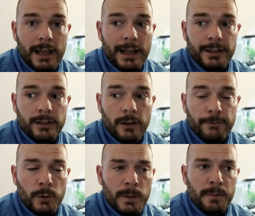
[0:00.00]
and a
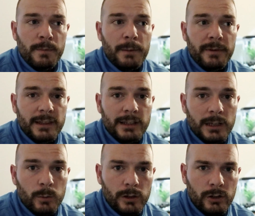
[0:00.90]
few people might be
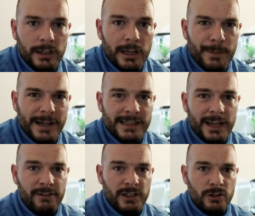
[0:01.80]
thinking, well, okay,
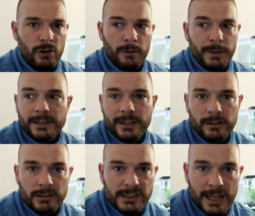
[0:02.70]
bacteria is not a big
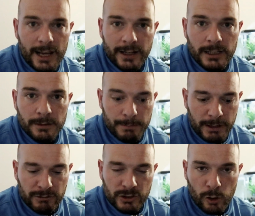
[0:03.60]
deal, it's tiny,
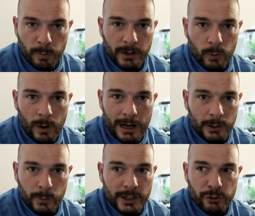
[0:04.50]
microscopic, why
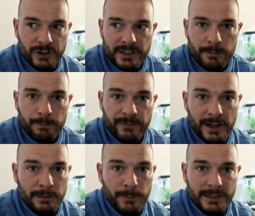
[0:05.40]
are we interested in
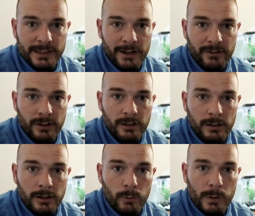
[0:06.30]
finding bacteria?
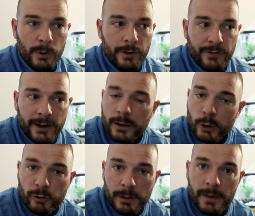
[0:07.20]
We want to find
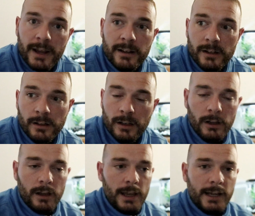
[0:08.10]
little green men and
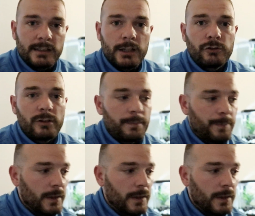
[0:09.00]
etc.